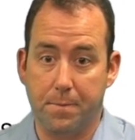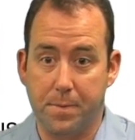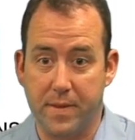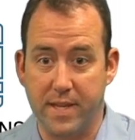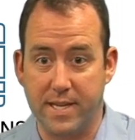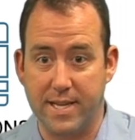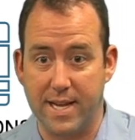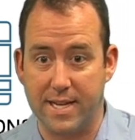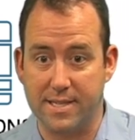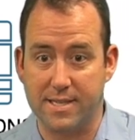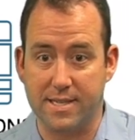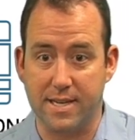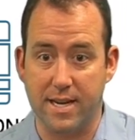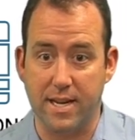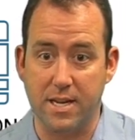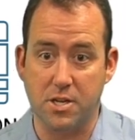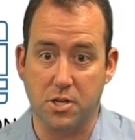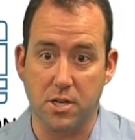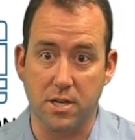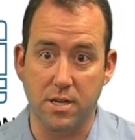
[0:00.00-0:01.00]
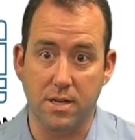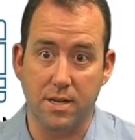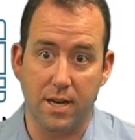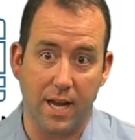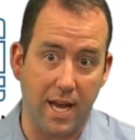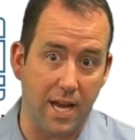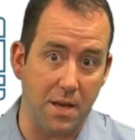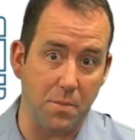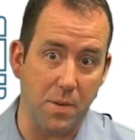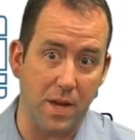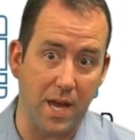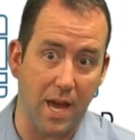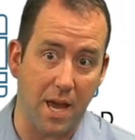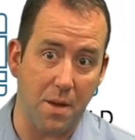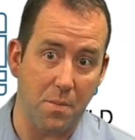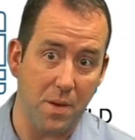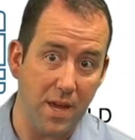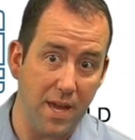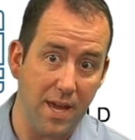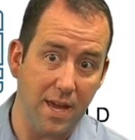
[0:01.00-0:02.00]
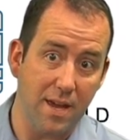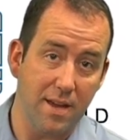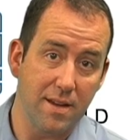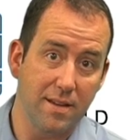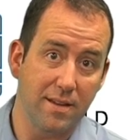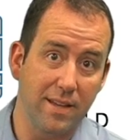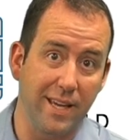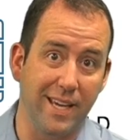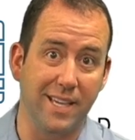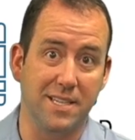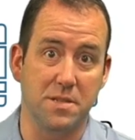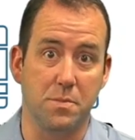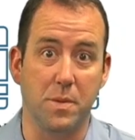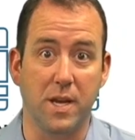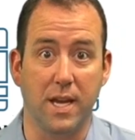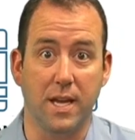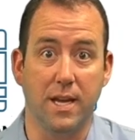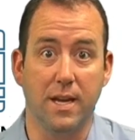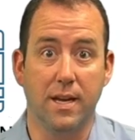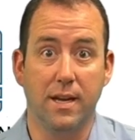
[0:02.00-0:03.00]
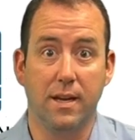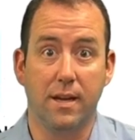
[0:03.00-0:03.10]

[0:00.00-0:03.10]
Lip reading: the destination, ABAB, is me.